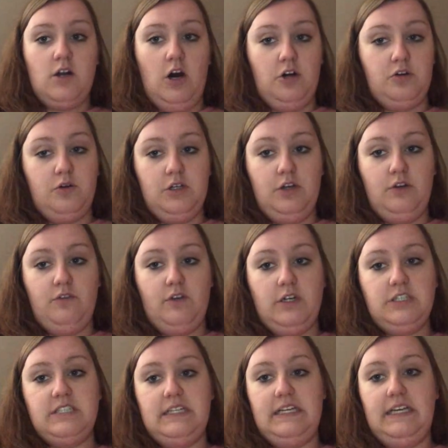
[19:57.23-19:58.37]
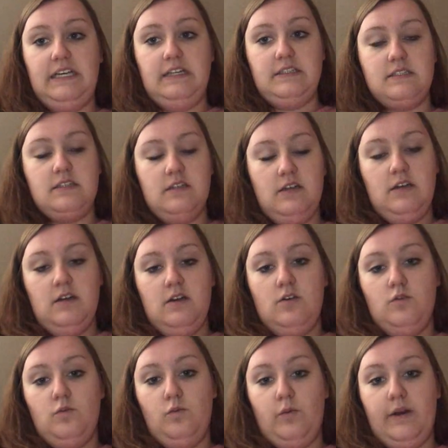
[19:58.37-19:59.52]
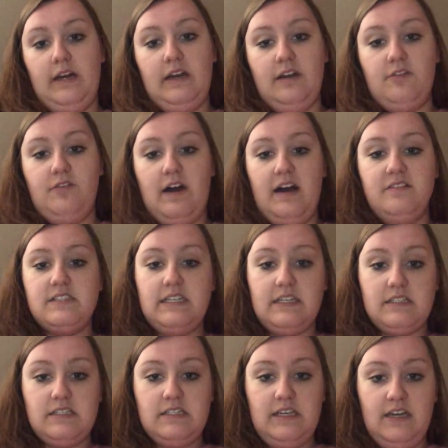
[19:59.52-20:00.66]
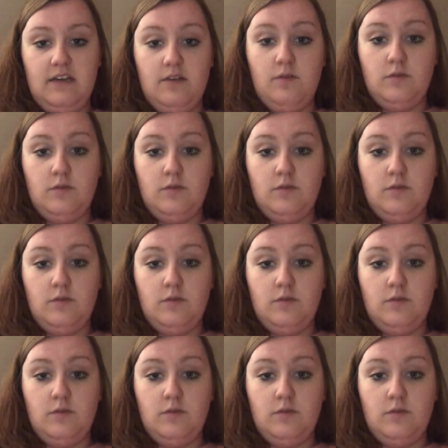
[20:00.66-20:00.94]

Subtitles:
Concord University's Reading 560,